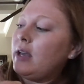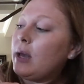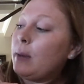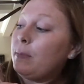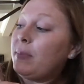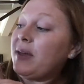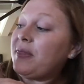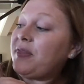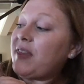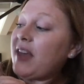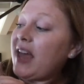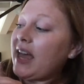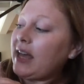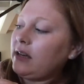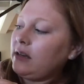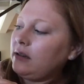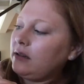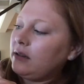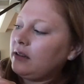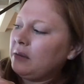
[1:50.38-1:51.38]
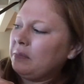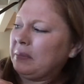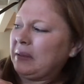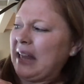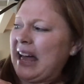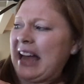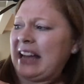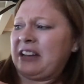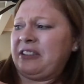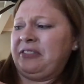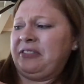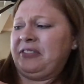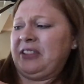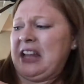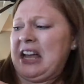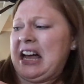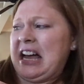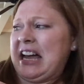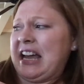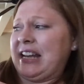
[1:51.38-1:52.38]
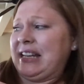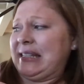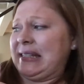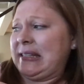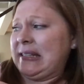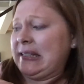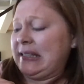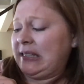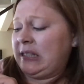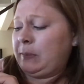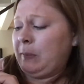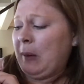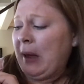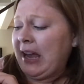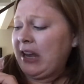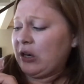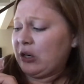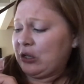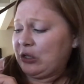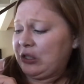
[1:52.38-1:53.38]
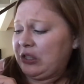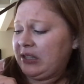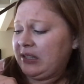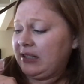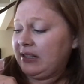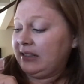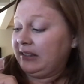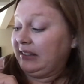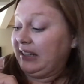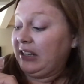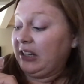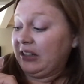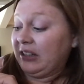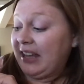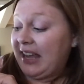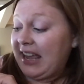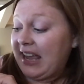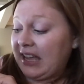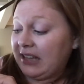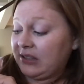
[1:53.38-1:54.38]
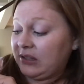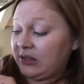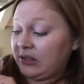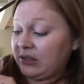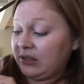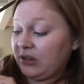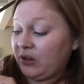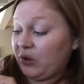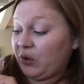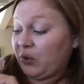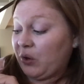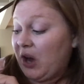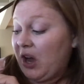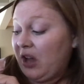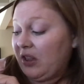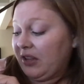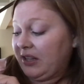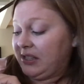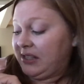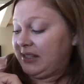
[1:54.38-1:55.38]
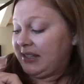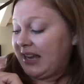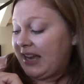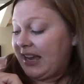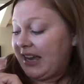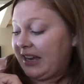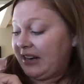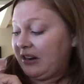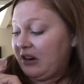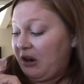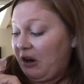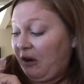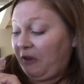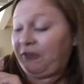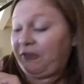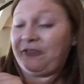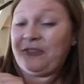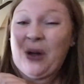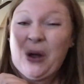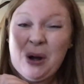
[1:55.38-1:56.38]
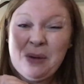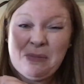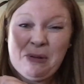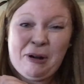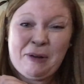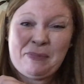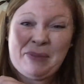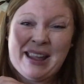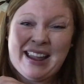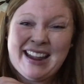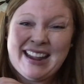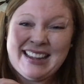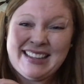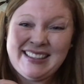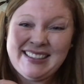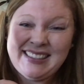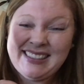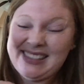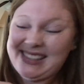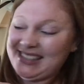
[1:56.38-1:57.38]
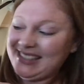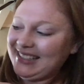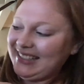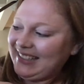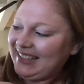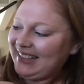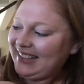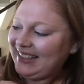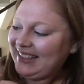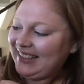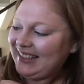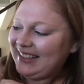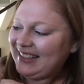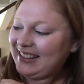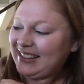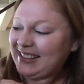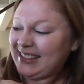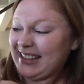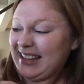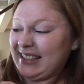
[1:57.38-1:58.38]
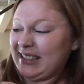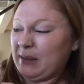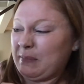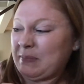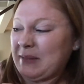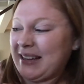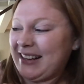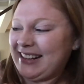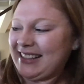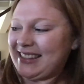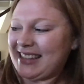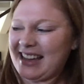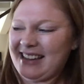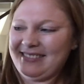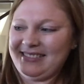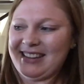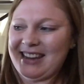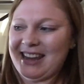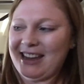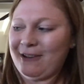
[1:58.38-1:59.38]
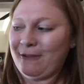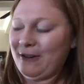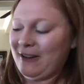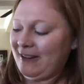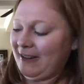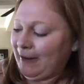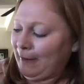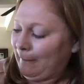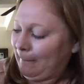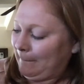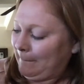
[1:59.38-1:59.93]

But then black flies, spiders, little ants crawl inside our farmer pants. There's lots of bugs out now, huh?